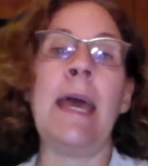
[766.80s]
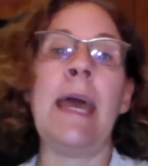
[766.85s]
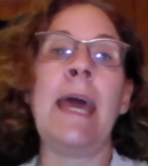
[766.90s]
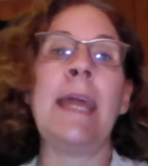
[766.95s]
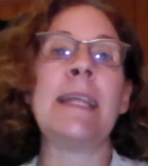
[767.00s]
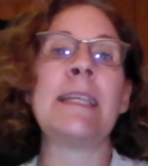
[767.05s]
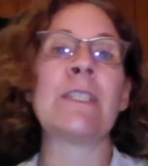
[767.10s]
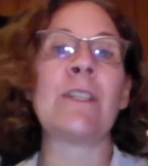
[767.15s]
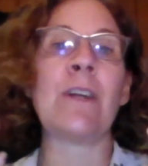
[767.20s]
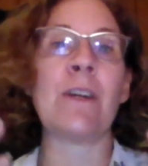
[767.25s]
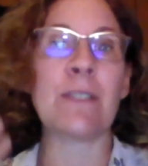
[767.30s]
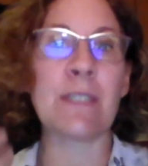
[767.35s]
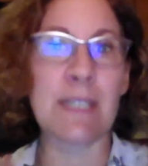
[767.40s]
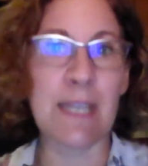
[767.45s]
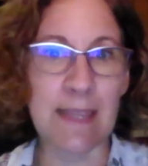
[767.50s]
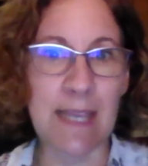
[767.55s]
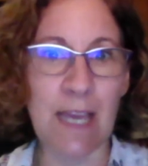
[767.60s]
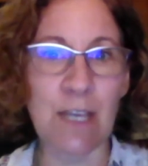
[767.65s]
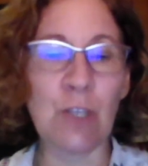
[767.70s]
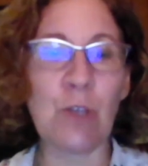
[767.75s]
And it starts
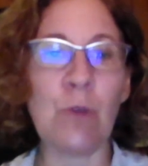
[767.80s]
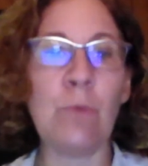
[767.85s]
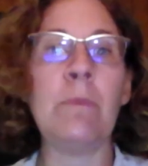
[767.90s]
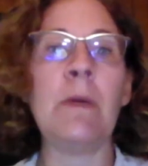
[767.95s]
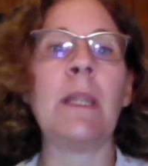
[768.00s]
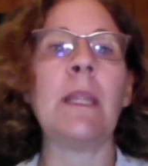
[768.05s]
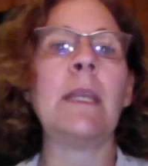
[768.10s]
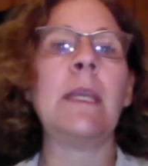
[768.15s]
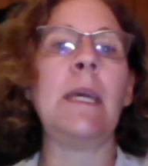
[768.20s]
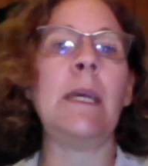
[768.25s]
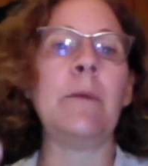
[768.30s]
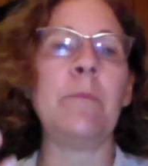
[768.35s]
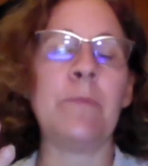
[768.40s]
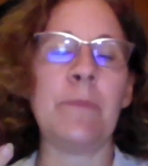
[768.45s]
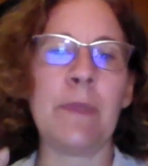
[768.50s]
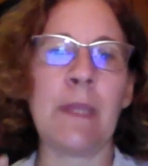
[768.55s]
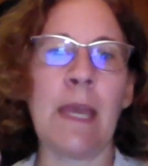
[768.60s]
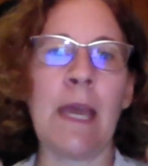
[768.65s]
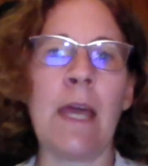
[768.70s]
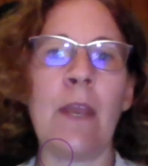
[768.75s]
in that humility
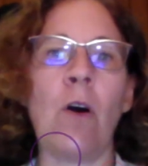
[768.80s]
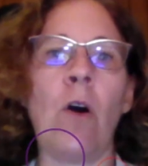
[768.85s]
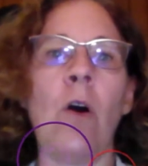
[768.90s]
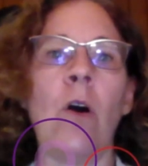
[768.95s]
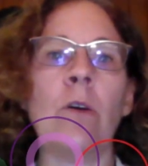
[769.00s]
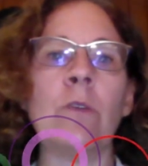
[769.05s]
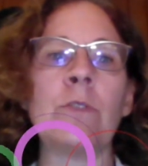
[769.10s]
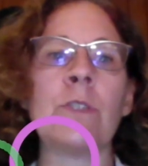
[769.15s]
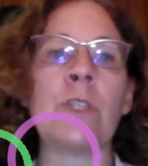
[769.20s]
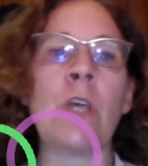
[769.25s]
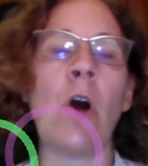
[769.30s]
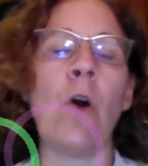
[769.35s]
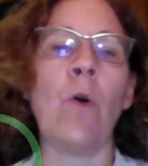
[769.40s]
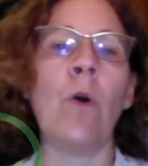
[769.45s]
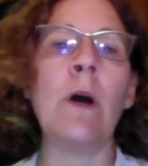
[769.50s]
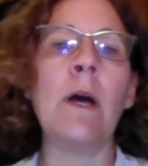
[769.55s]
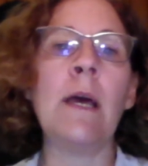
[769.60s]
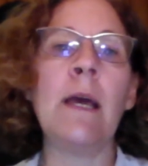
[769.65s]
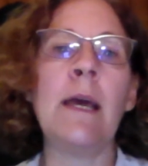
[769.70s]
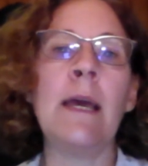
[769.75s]
and all.
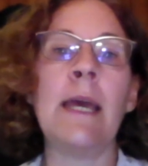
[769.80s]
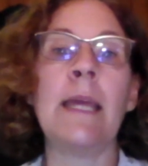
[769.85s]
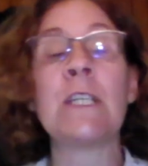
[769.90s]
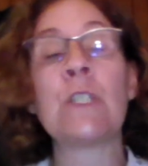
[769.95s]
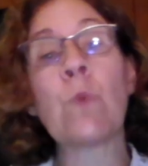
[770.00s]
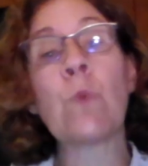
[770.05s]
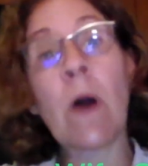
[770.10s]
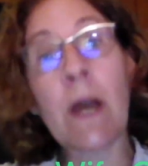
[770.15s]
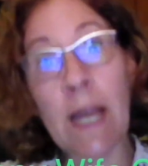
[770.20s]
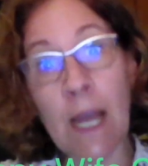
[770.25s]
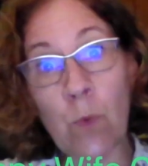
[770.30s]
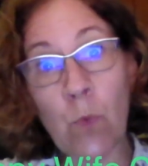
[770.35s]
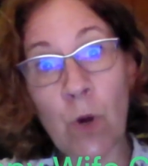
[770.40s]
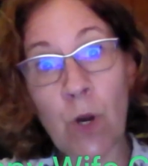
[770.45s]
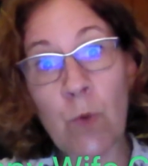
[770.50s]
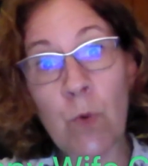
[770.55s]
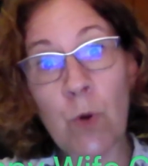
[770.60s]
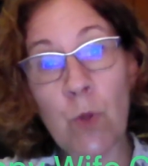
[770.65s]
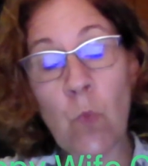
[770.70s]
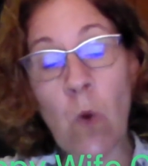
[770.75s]
So it is why I
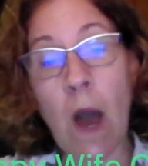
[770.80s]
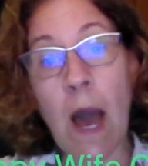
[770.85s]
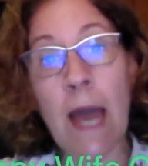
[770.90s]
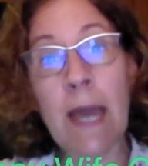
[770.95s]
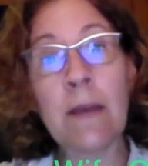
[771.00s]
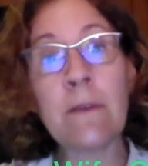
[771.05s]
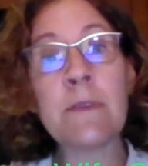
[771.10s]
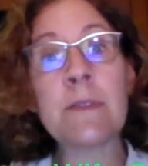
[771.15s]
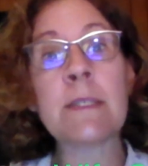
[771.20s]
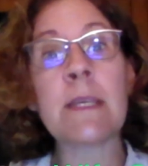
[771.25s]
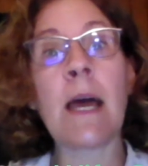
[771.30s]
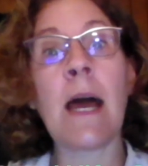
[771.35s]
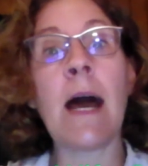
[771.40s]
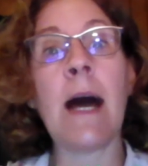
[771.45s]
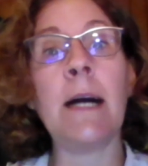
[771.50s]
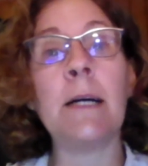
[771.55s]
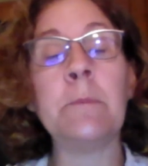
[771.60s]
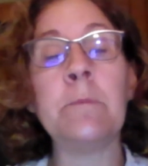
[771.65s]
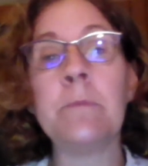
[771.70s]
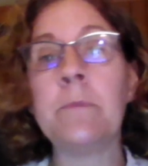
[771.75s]
work with wives.
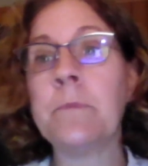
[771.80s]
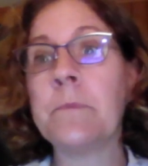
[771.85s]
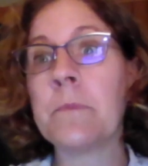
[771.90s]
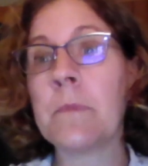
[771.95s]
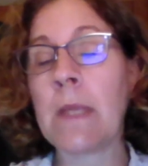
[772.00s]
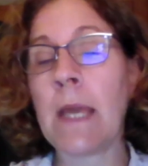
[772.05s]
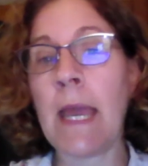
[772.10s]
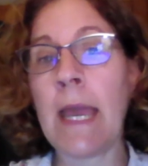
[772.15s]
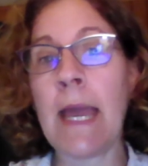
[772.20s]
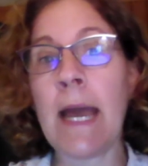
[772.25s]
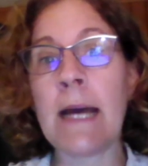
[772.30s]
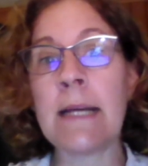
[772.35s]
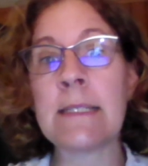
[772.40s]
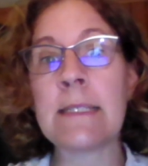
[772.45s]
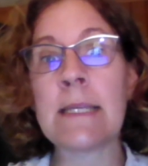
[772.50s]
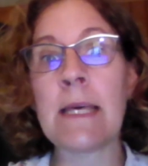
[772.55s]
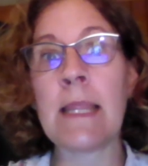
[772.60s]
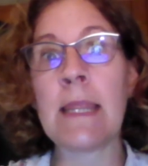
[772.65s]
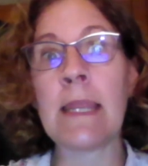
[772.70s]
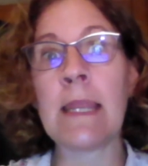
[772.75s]
Um,
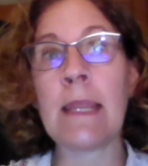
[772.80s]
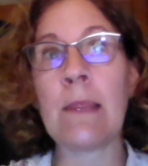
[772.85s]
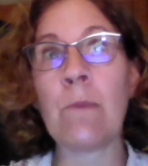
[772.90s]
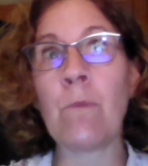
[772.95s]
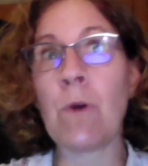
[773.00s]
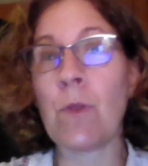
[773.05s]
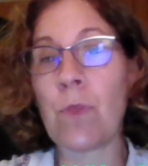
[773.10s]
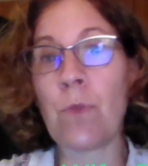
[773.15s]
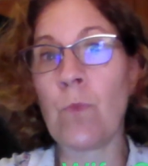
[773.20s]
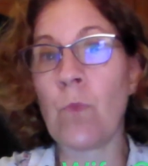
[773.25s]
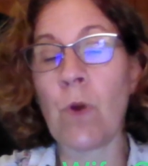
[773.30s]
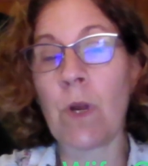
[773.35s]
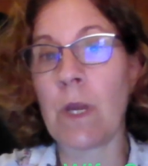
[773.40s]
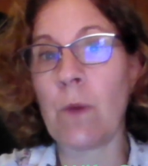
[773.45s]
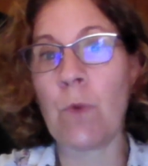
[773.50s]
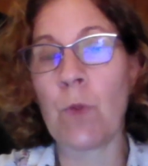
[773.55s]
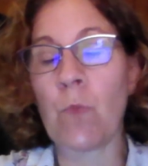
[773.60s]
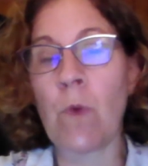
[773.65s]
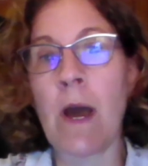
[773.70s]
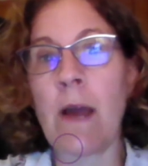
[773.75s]
and with
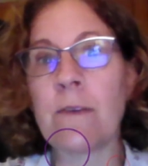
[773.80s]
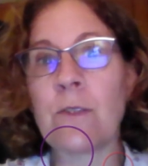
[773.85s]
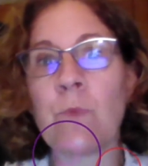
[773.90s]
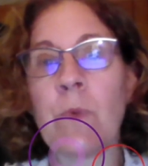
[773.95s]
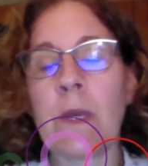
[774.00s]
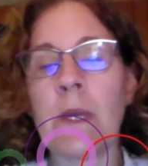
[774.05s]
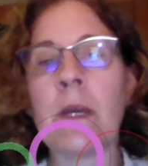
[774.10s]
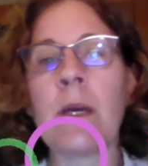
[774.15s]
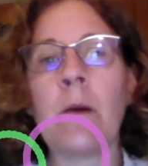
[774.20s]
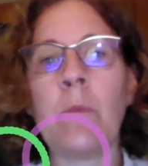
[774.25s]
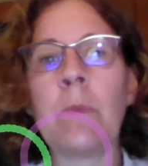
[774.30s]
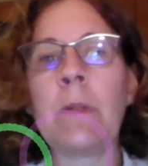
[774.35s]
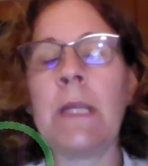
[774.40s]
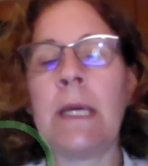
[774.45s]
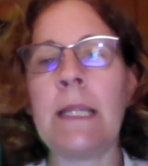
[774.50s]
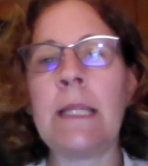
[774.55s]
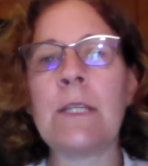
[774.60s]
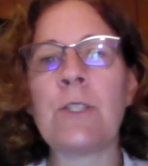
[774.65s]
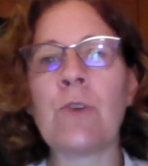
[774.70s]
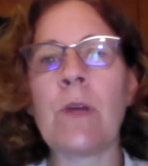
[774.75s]
working with wives, we can
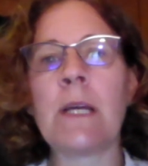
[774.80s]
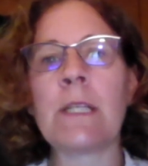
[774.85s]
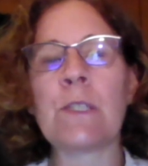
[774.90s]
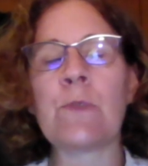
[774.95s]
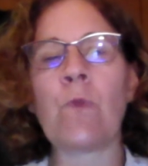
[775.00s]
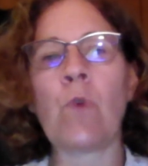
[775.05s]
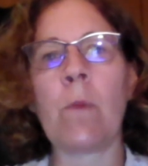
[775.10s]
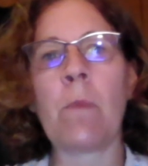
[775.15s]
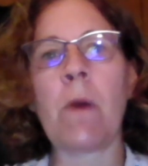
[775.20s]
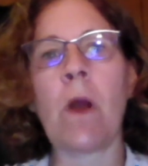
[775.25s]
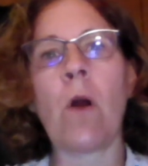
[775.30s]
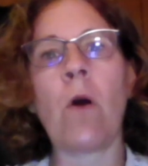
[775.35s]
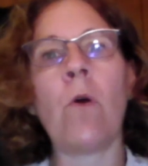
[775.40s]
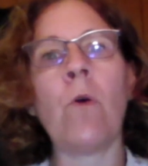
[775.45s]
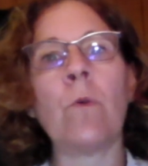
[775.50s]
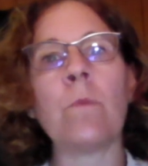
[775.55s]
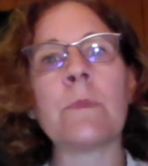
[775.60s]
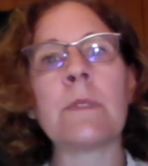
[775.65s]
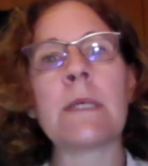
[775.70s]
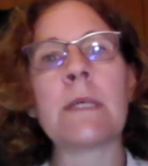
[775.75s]
completely transform our
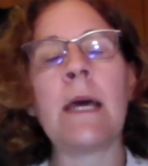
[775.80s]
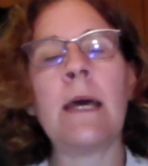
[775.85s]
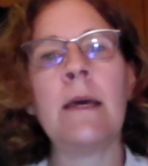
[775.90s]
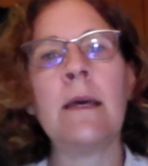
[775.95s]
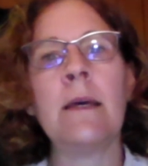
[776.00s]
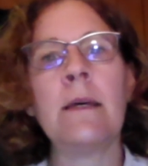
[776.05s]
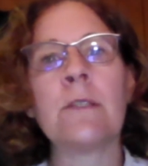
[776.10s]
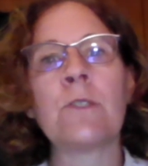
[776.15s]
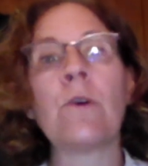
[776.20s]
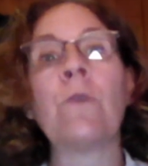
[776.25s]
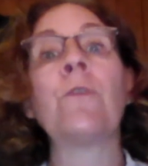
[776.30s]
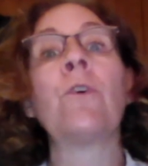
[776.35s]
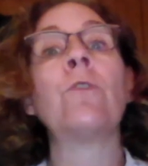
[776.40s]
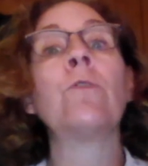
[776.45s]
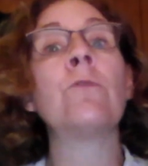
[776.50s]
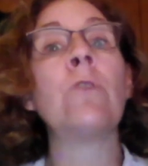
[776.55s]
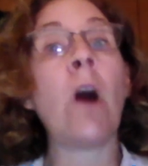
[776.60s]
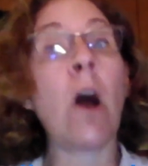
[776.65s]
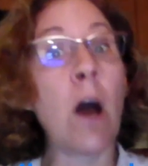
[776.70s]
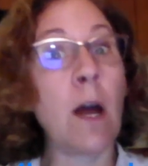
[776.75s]
homes. So if
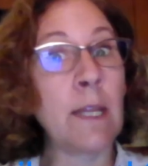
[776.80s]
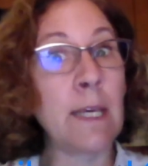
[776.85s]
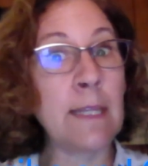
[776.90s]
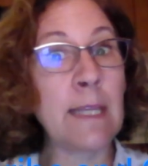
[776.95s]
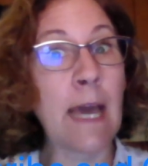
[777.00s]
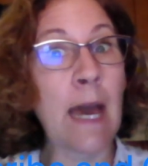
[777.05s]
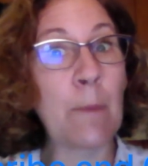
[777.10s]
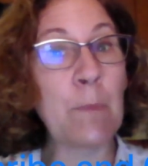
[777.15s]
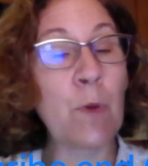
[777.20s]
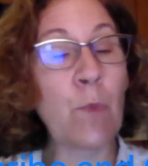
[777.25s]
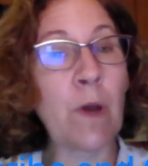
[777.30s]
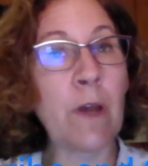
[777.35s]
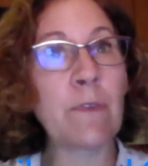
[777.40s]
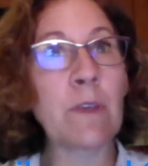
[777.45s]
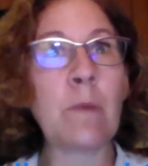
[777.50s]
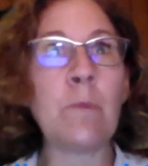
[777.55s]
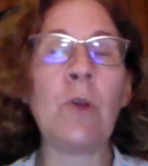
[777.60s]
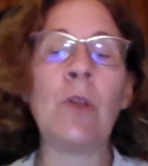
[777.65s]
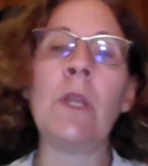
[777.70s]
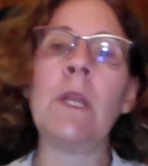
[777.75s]
you're not in the Happy Wife
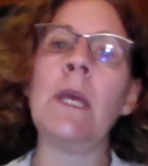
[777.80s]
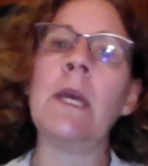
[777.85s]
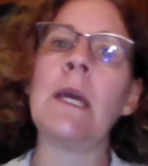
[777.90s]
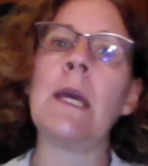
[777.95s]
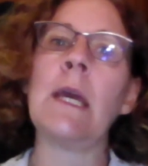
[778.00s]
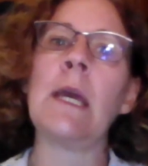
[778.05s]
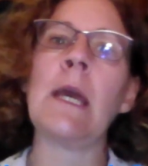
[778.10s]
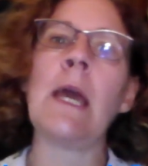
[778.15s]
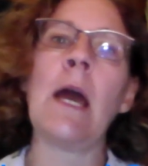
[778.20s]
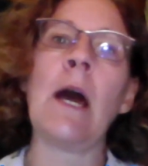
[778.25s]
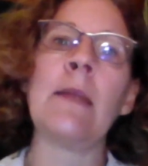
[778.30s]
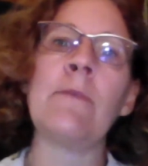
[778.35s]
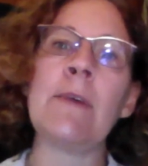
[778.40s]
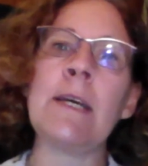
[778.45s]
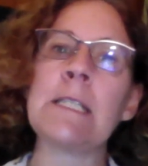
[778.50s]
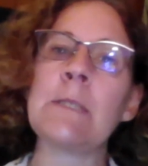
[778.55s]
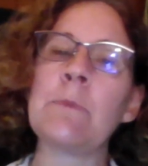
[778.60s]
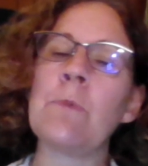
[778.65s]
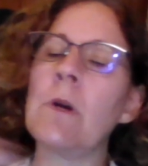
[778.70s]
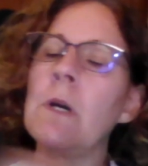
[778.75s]
community on
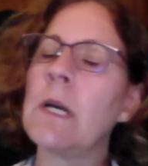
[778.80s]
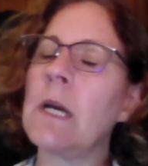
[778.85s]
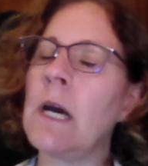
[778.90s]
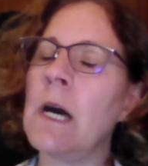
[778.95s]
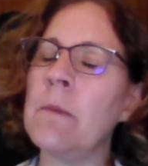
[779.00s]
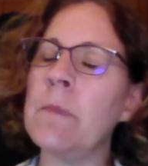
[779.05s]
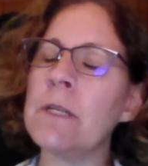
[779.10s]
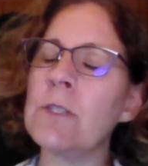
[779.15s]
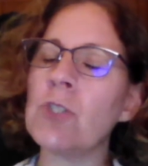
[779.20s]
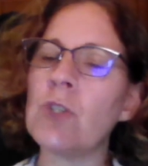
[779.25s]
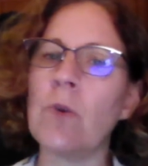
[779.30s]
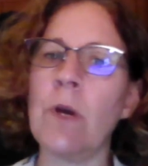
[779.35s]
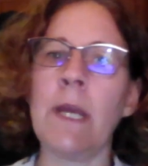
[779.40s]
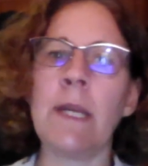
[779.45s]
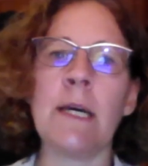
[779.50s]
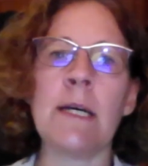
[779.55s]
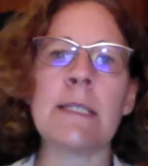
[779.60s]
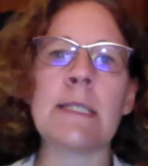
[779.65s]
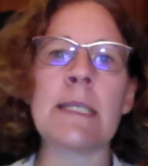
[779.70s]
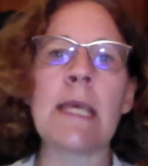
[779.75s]
Facebook, come and
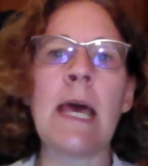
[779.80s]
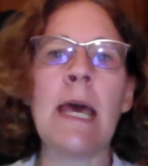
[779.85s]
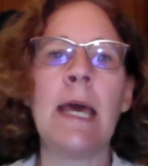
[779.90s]
join us.